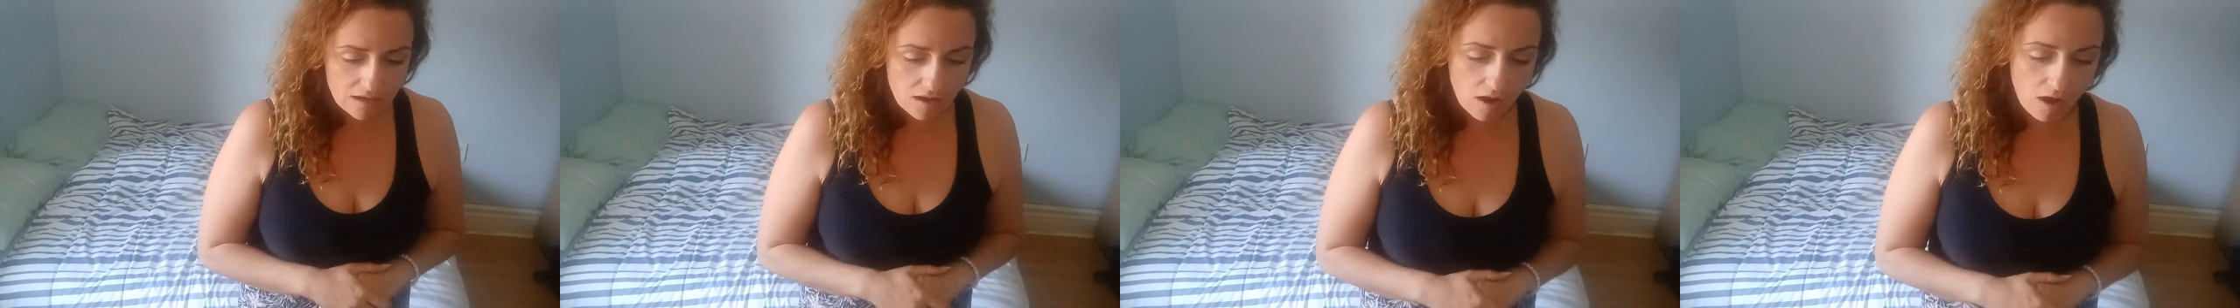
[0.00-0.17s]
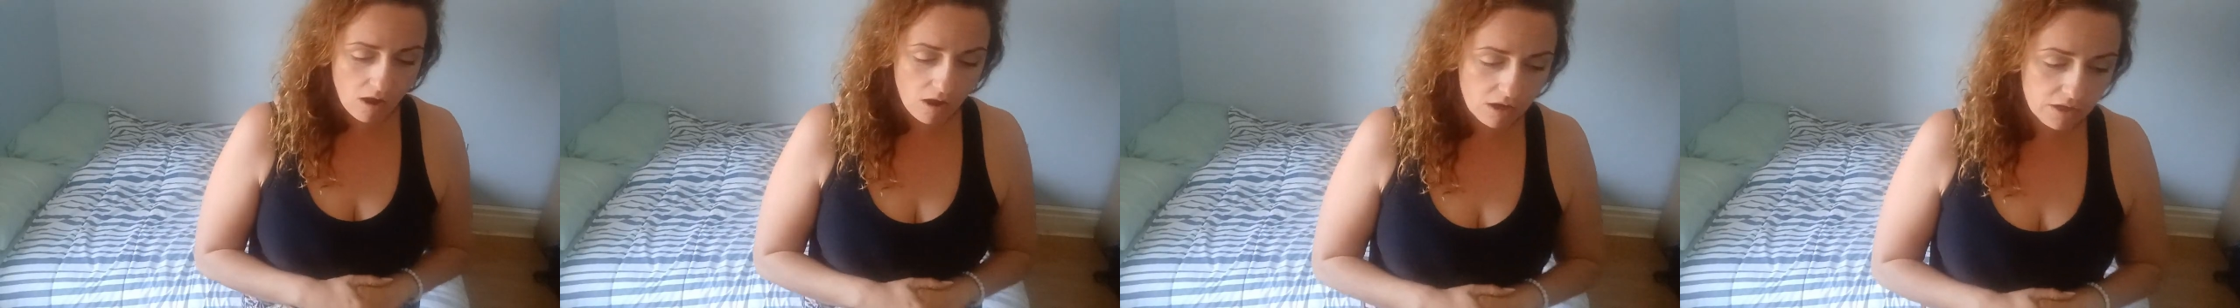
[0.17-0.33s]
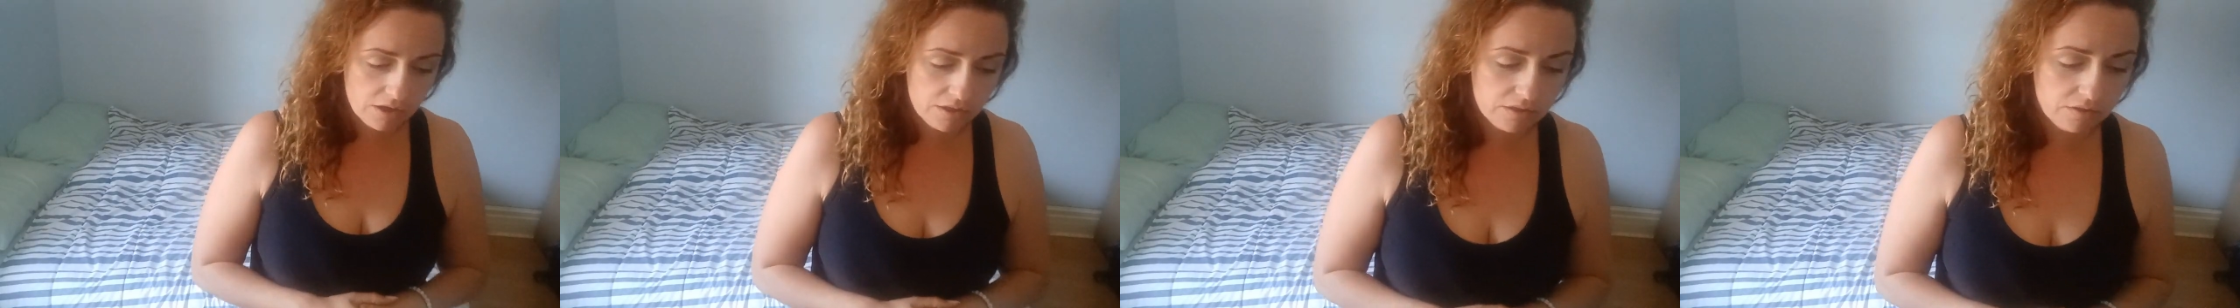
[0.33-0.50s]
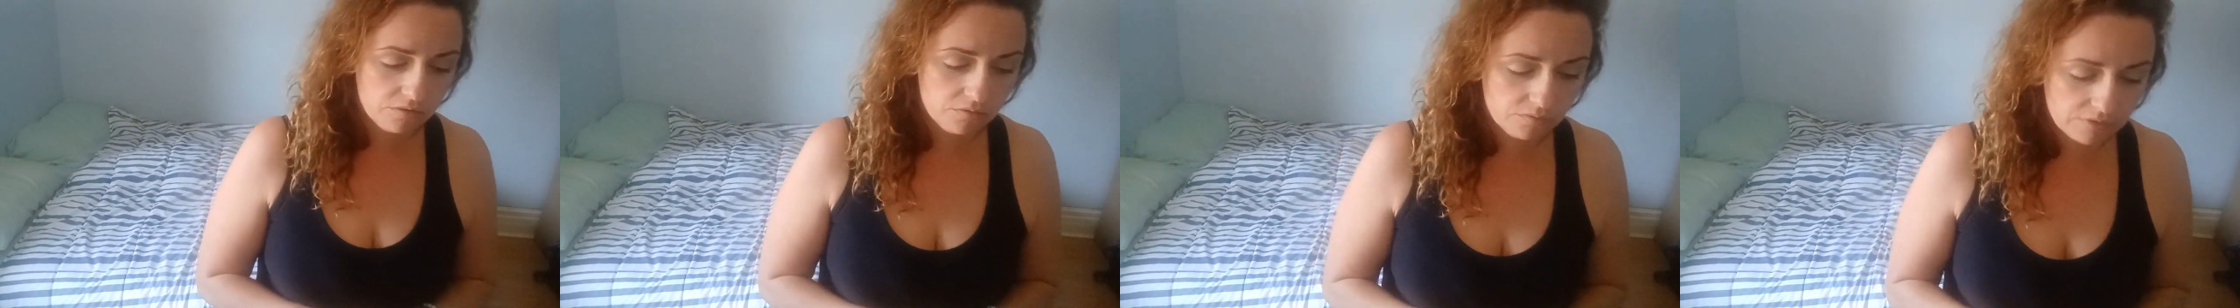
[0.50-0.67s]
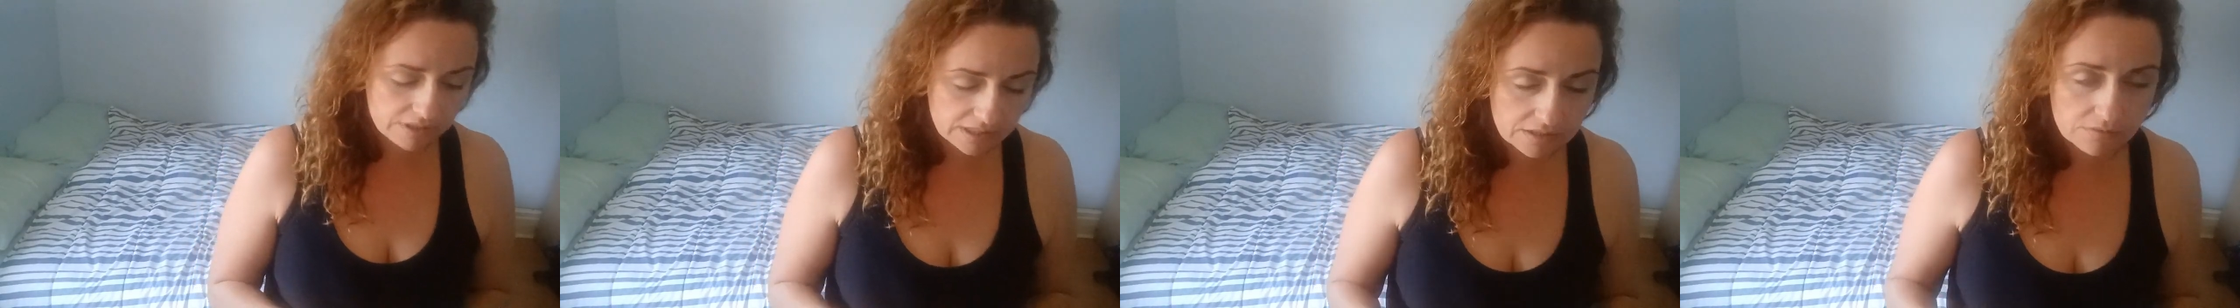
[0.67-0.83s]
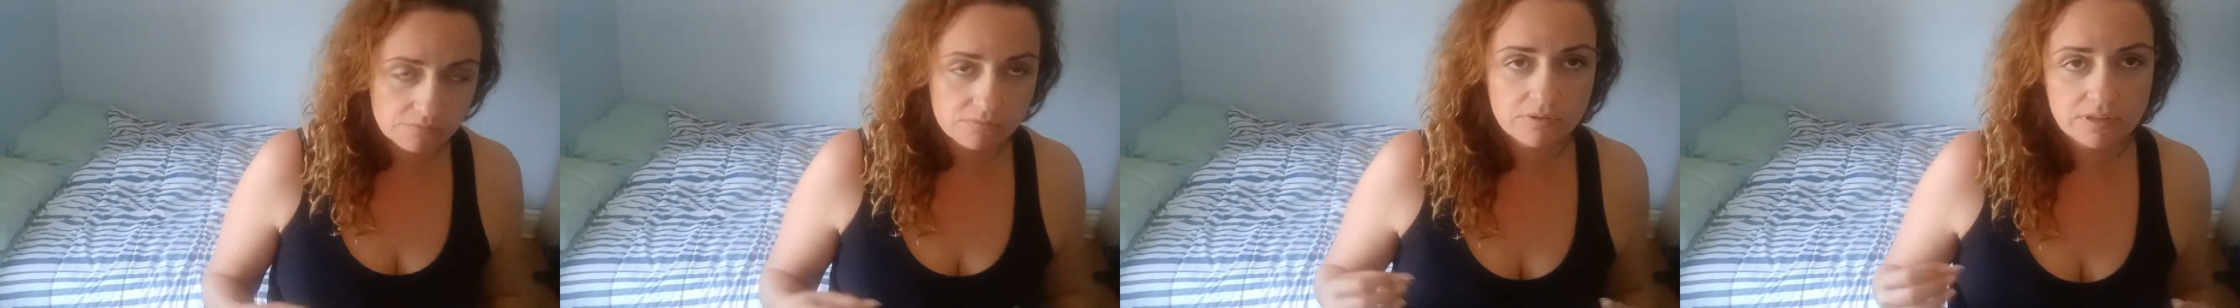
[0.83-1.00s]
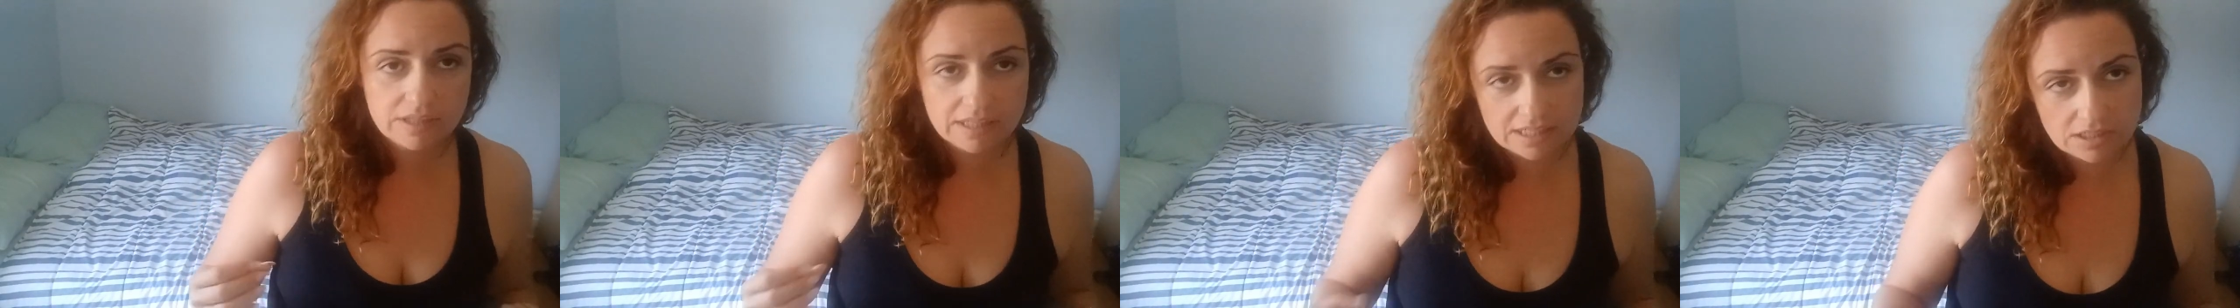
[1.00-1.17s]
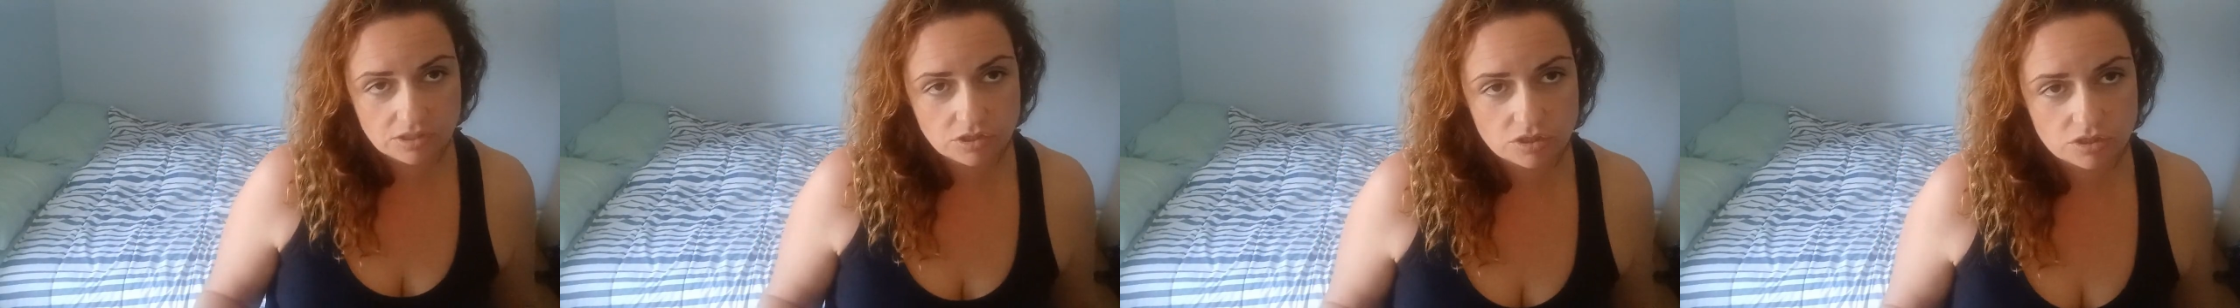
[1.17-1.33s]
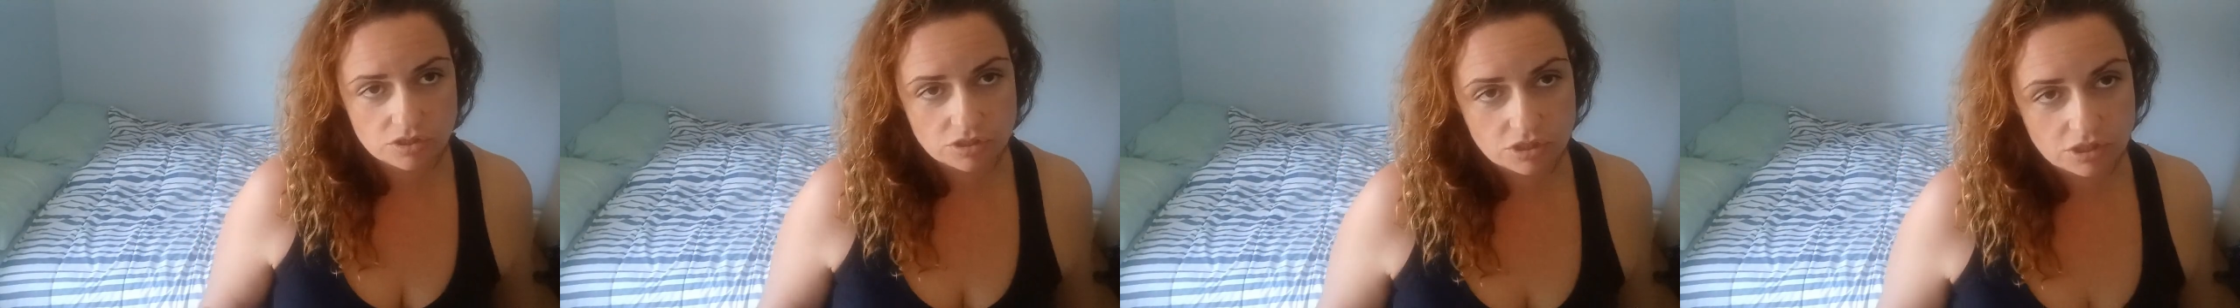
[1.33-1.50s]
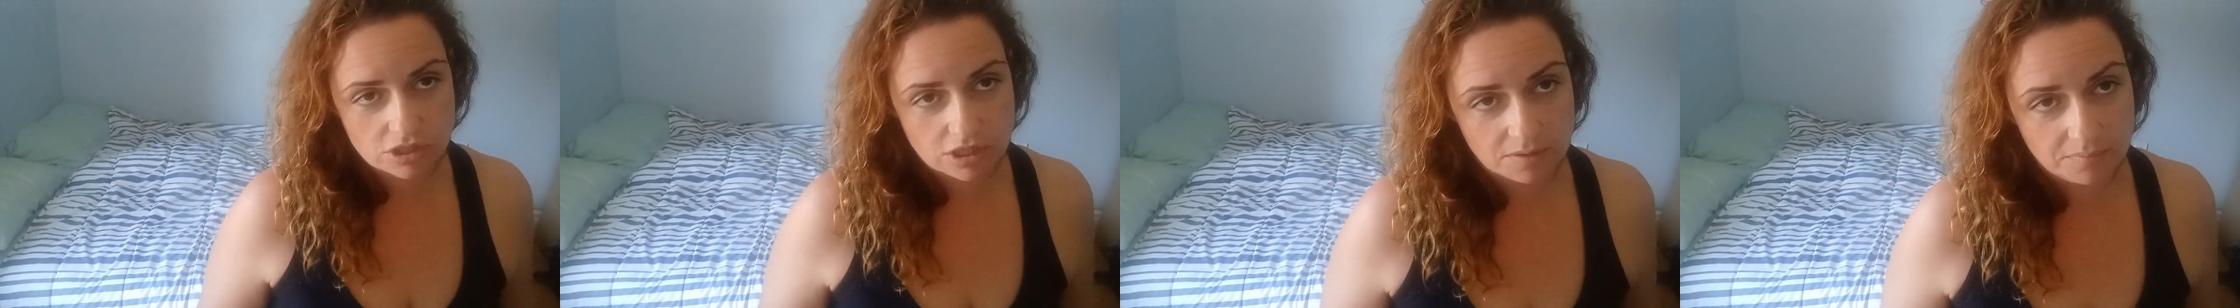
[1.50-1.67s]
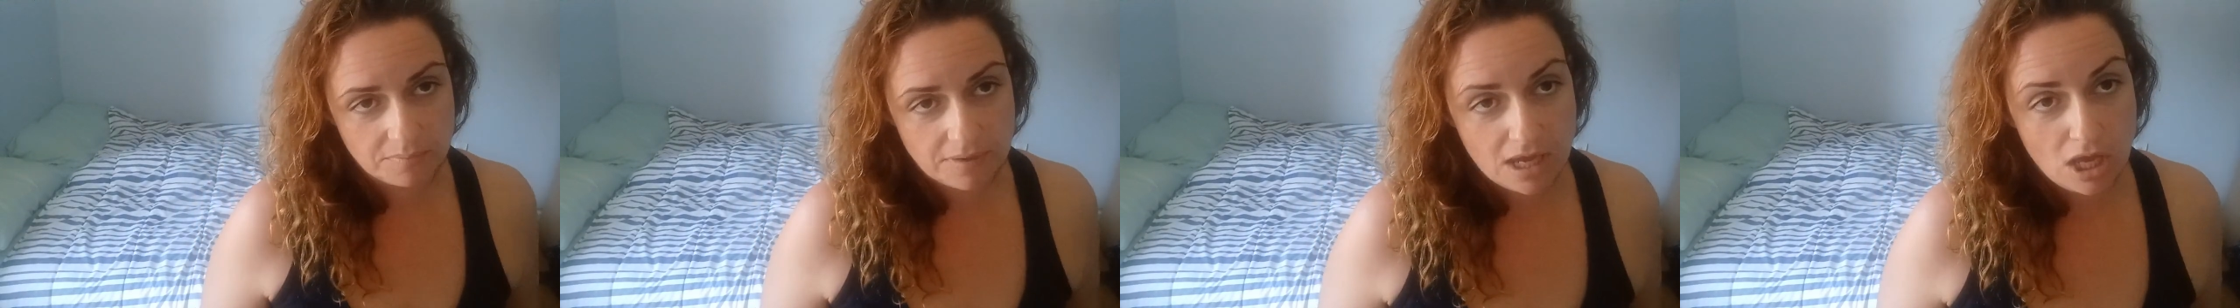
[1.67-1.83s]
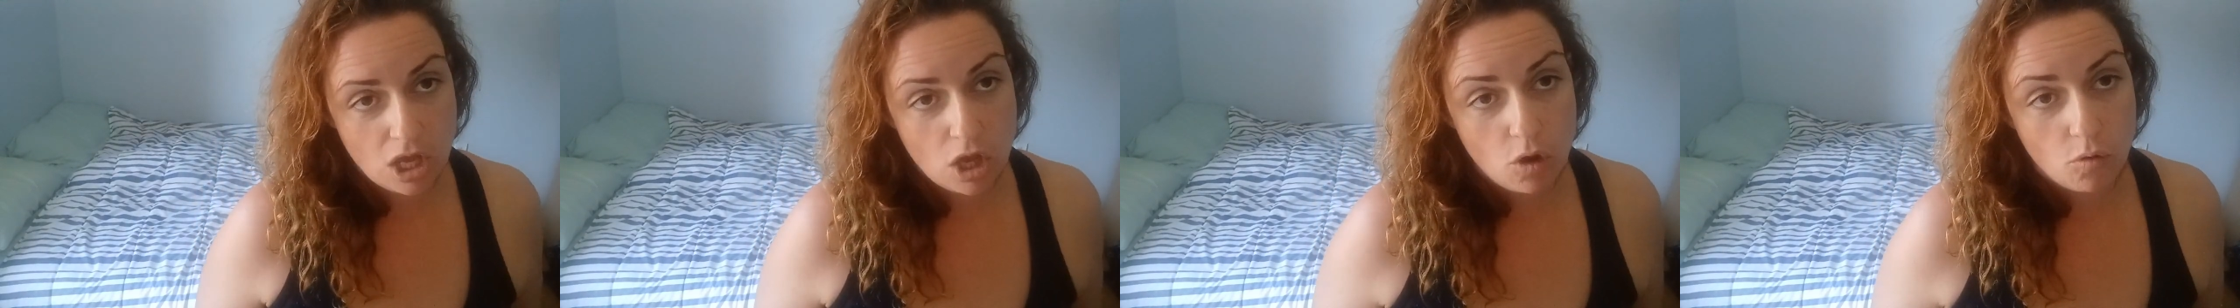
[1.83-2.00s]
Are you in a relationship